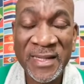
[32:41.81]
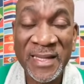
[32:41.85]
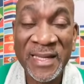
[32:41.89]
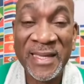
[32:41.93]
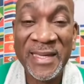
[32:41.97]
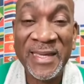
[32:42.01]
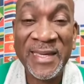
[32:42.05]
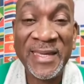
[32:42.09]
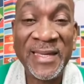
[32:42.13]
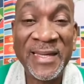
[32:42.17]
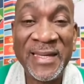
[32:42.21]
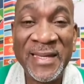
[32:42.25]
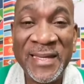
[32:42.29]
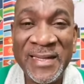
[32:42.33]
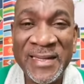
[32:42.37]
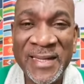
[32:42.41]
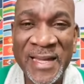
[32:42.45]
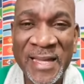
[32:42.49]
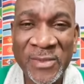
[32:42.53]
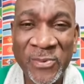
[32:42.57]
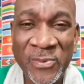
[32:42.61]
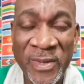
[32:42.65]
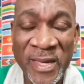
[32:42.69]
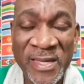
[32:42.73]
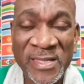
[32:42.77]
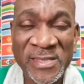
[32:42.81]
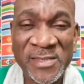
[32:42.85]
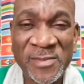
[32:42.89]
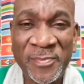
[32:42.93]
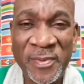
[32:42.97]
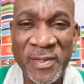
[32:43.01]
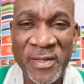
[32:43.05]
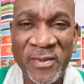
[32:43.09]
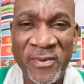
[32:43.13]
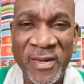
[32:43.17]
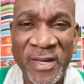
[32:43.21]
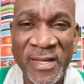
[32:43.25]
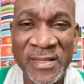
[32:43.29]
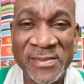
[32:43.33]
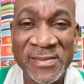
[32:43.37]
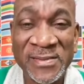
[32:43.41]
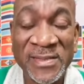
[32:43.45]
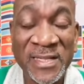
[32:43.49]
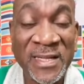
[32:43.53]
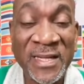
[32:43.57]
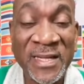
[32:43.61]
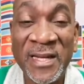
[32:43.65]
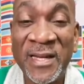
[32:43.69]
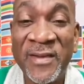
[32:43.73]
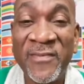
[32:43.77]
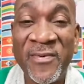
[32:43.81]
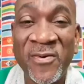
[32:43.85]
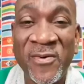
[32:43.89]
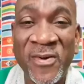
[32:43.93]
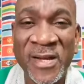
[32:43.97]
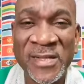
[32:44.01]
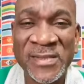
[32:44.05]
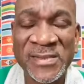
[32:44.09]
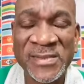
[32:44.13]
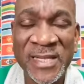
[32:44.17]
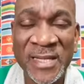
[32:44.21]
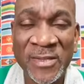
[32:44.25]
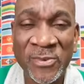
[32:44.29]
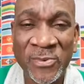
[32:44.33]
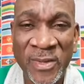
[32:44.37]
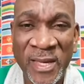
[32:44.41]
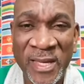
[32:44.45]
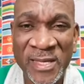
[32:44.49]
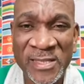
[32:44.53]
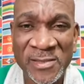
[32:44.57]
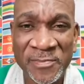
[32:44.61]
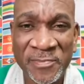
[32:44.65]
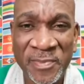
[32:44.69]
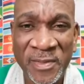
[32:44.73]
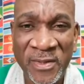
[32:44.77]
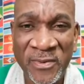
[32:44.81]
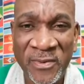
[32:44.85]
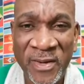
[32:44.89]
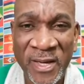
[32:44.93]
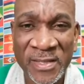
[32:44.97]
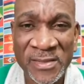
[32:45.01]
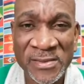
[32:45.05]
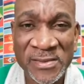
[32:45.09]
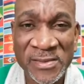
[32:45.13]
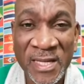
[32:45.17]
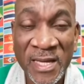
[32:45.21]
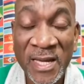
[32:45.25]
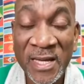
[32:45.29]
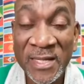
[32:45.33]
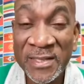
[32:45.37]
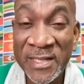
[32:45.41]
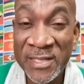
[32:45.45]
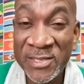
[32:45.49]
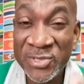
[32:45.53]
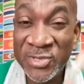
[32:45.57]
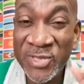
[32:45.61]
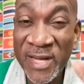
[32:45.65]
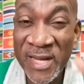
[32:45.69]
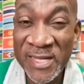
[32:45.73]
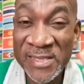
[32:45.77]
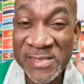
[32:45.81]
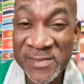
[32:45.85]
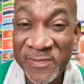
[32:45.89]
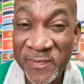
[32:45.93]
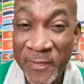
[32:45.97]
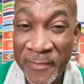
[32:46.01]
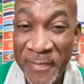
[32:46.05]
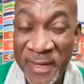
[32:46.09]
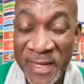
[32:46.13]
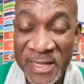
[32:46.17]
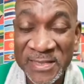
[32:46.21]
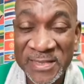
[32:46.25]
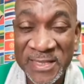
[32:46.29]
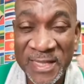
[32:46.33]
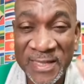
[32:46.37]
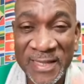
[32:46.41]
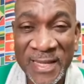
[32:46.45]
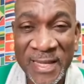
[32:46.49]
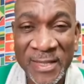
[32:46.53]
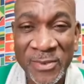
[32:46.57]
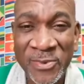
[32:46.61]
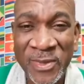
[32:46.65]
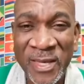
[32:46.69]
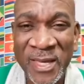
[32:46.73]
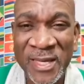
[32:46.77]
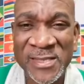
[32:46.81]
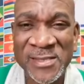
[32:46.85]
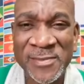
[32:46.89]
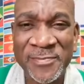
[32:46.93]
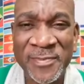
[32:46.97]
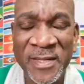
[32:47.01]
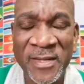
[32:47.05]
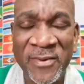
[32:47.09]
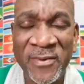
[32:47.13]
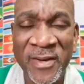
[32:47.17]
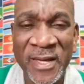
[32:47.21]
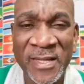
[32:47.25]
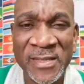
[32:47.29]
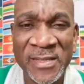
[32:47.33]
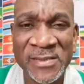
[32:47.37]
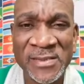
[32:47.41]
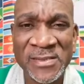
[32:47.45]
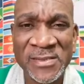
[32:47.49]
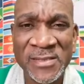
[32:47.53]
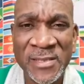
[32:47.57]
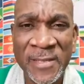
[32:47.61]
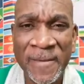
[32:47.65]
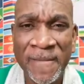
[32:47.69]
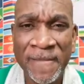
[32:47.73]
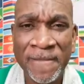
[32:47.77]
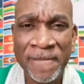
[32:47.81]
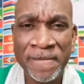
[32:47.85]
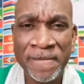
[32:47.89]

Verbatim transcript: The healing that we experience, the deliverance that we experience, the transformation that we experience.